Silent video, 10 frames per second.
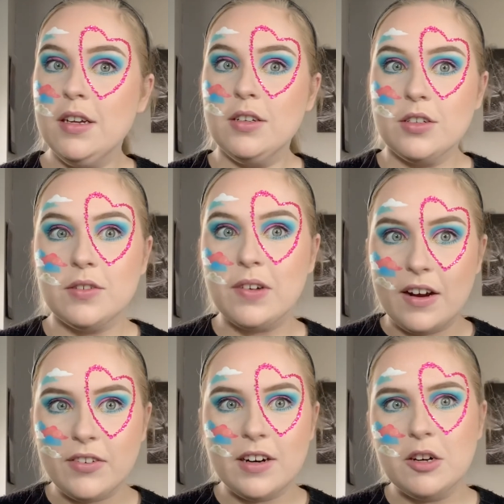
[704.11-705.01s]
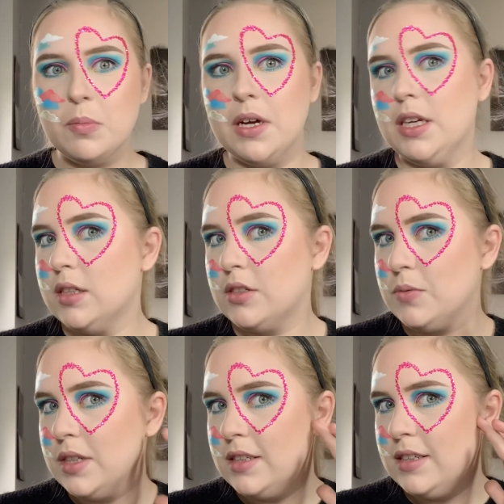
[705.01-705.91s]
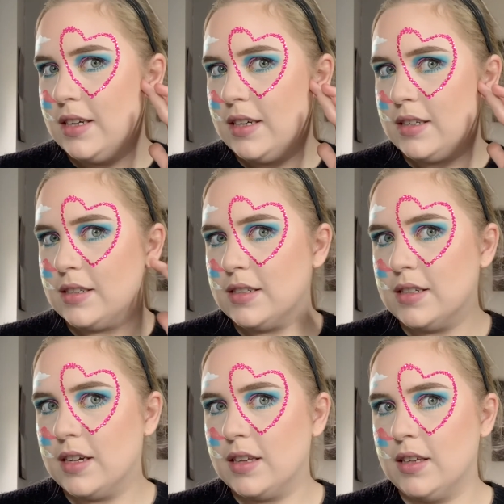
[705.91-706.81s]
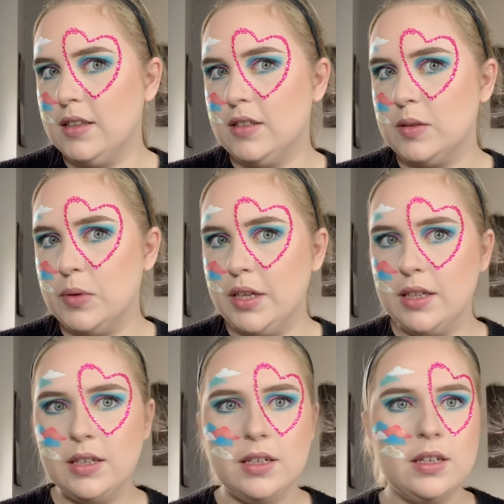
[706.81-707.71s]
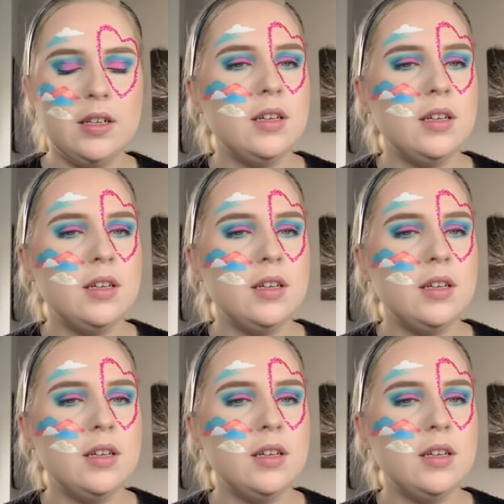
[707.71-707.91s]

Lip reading: Took forever, but we did it. I think it looks pretty good.